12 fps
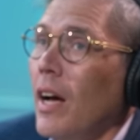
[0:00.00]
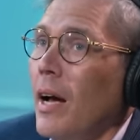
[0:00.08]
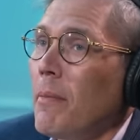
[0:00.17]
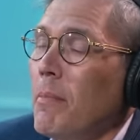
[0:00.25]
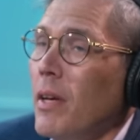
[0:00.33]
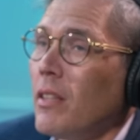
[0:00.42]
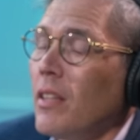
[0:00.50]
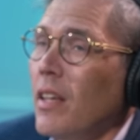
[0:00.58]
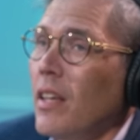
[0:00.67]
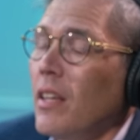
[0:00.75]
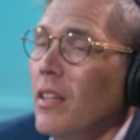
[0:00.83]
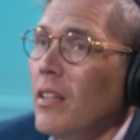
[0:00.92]
I met
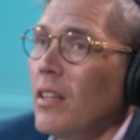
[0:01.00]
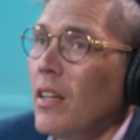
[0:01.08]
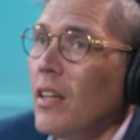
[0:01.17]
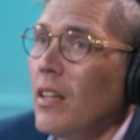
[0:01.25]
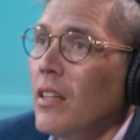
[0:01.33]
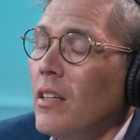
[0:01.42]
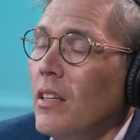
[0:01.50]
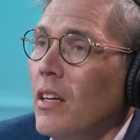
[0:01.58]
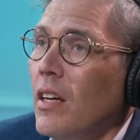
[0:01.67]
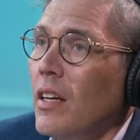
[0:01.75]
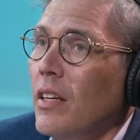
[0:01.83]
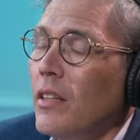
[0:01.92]
a a
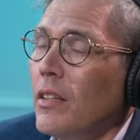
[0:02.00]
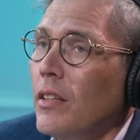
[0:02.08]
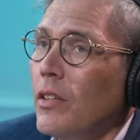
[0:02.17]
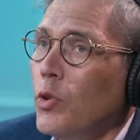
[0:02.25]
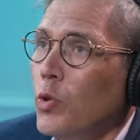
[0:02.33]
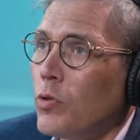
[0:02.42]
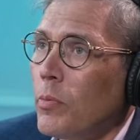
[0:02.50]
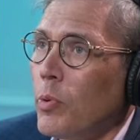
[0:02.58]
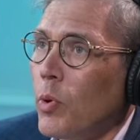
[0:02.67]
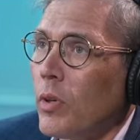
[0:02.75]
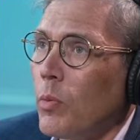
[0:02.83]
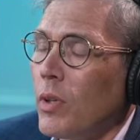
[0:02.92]
a news
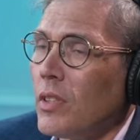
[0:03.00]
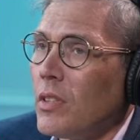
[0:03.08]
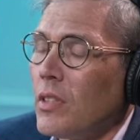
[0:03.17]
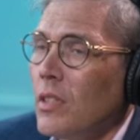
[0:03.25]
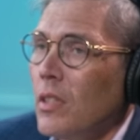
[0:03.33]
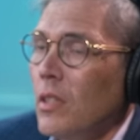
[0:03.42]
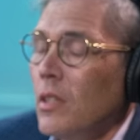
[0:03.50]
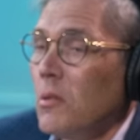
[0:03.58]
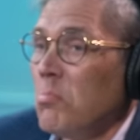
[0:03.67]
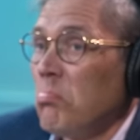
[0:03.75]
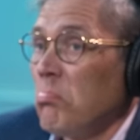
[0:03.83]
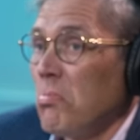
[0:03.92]
reporter once,
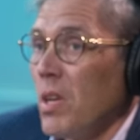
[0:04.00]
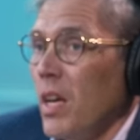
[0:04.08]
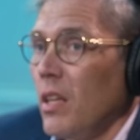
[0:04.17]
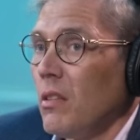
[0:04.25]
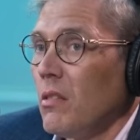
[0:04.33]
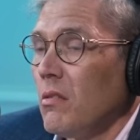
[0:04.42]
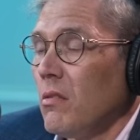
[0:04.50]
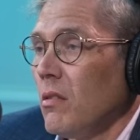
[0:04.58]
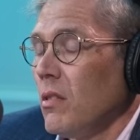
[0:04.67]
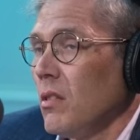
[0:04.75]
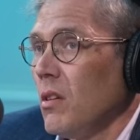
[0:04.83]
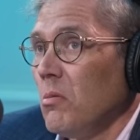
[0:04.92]
and
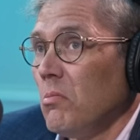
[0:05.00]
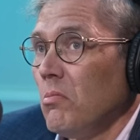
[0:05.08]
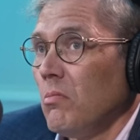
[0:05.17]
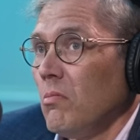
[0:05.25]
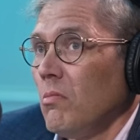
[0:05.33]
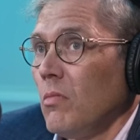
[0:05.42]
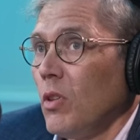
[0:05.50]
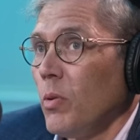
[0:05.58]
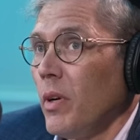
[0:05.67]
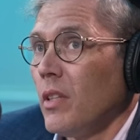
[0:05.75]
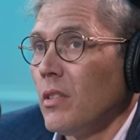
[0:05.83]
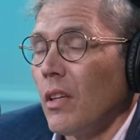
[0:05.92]
you know,
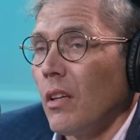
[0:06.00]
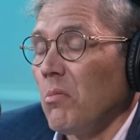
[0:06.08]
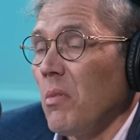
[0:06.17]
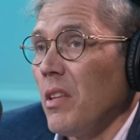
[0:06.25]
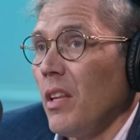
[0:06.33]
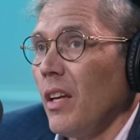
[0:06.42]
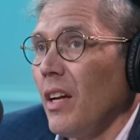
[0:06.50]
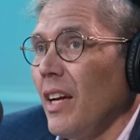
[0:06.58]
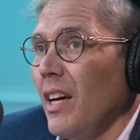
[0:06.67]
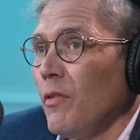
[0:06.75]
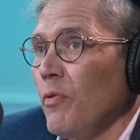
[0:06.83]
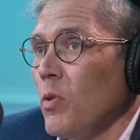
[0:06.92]
Crain's like and then like I
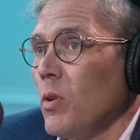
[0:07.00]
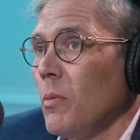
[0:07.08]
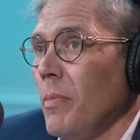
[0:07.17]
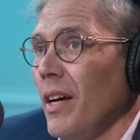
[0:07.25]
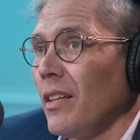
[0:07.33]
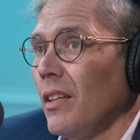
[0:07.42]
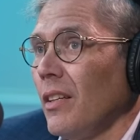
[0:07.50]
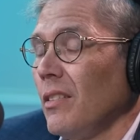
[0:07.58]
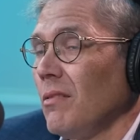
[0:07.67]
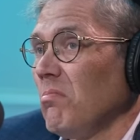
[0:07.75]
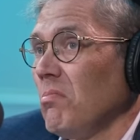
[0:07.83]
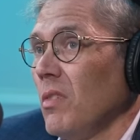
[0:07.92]
got a phone call back
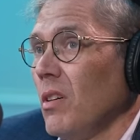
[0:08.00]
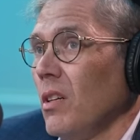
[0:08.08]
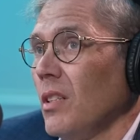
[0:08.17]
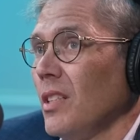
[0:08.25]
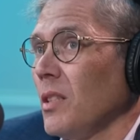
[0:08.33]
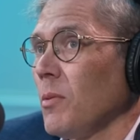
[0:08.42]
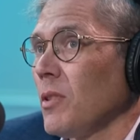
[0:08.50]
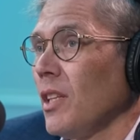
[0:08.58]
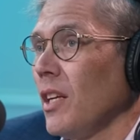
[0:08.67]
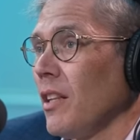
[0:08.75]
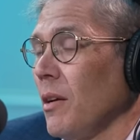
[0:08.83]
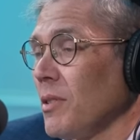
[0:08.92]
like six months
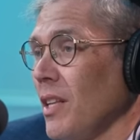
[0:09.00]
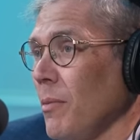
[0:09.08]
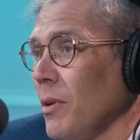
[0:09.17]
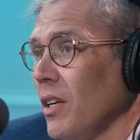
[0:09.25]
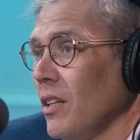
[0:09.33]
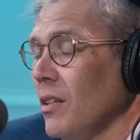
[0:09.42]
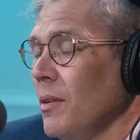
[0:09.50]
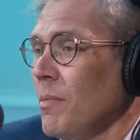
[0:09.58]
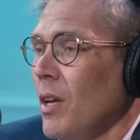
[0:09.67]
later that I was nominated.